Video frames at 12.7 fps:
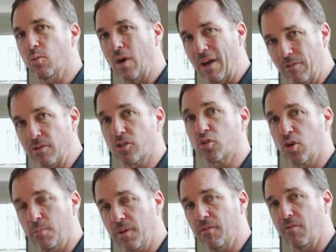We'll have those
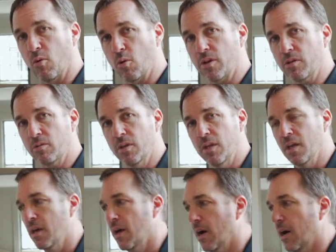scripted for you.
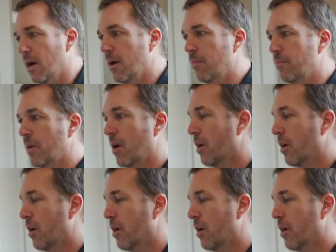But